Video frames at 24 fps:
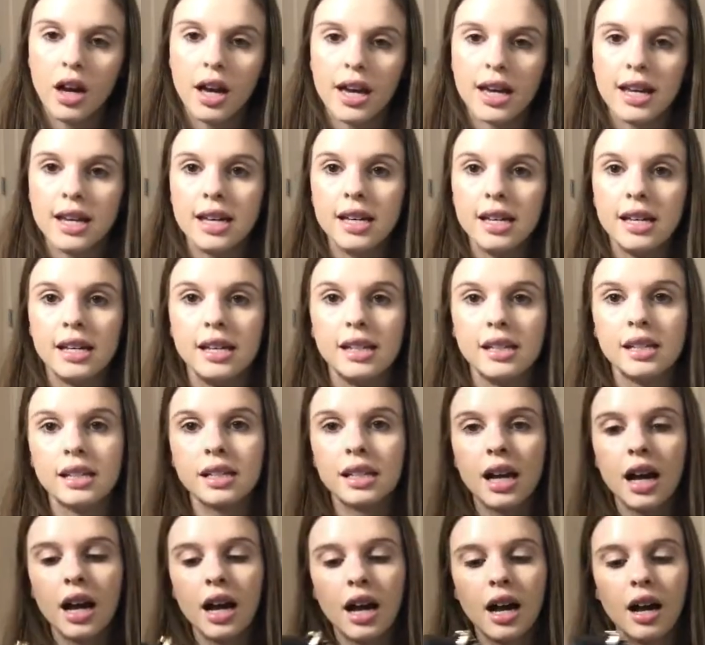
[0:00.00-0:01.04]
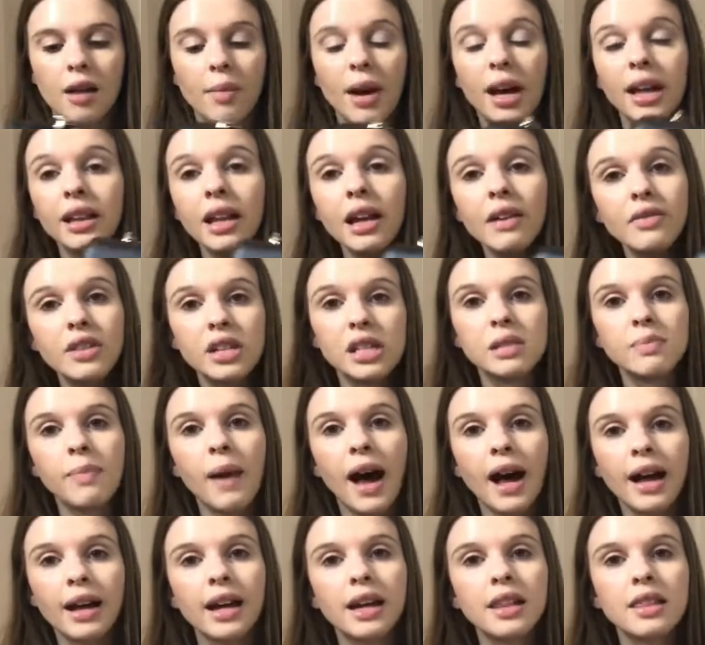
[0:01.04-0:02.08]
is I love this
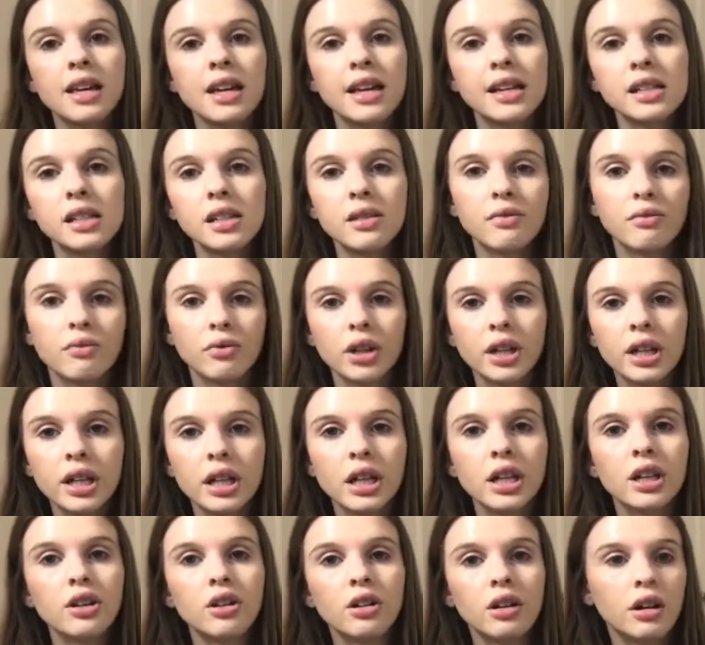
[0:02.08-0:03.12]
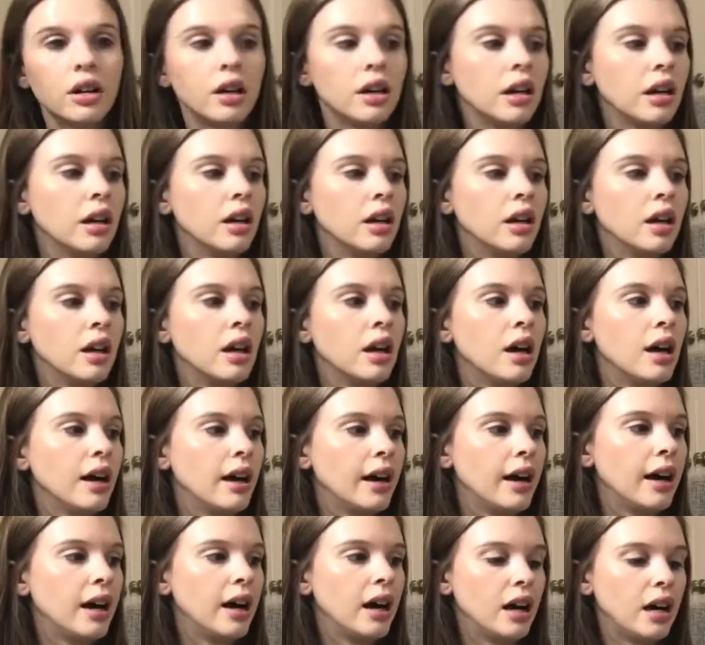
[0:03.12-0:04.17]
bag. I think it's a really good
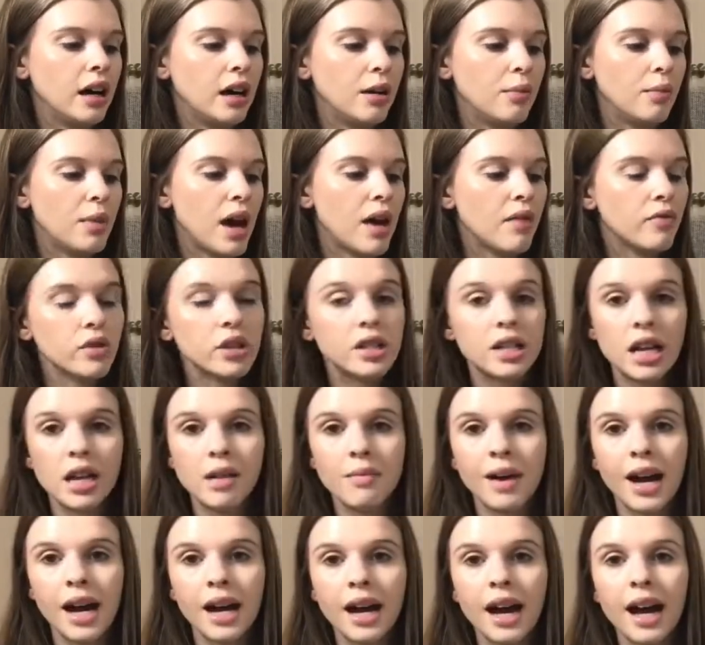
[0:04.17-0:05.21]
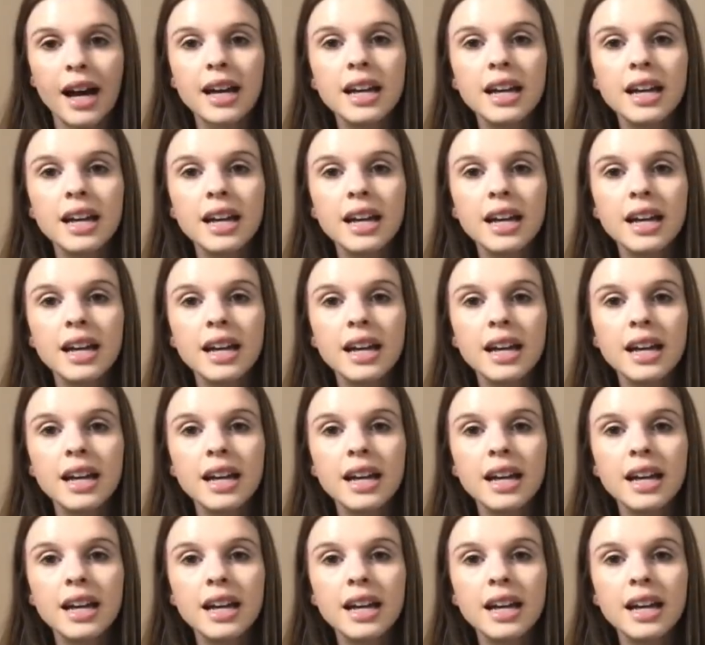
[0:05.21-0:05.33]
everyday bag.